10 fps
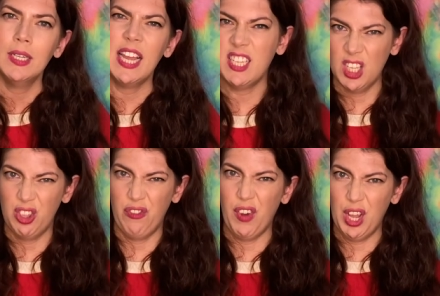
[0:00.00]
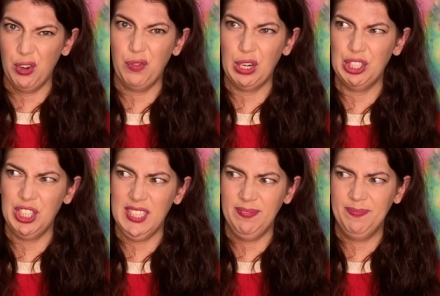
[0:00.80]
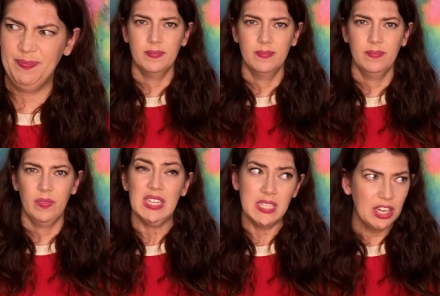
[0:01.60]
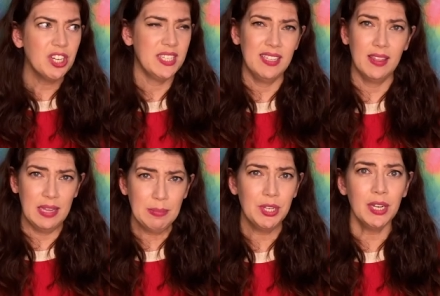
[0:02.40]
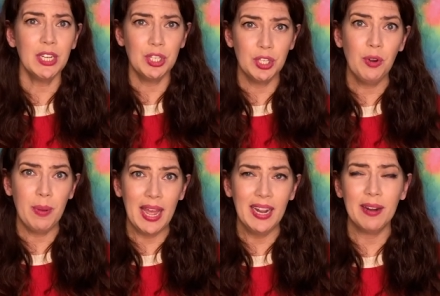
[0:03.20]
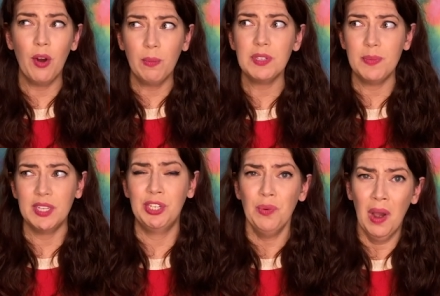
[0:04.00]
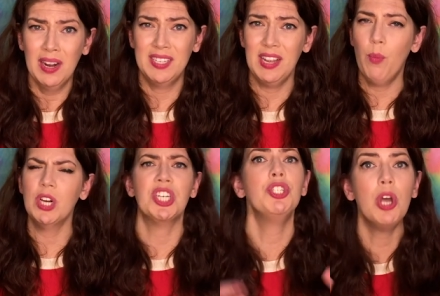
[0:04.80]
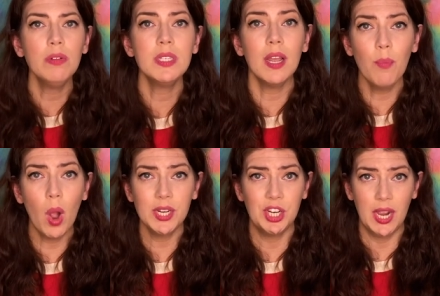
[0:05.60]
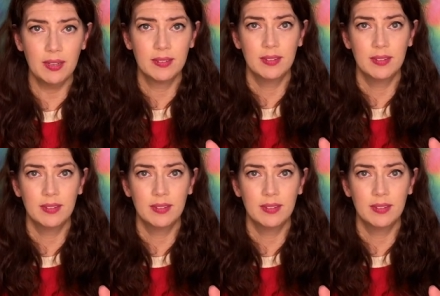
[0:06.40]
isn't the final version. Seriously, the theme song is so bad, it almost makes you want to stop watching. Don't stop watching.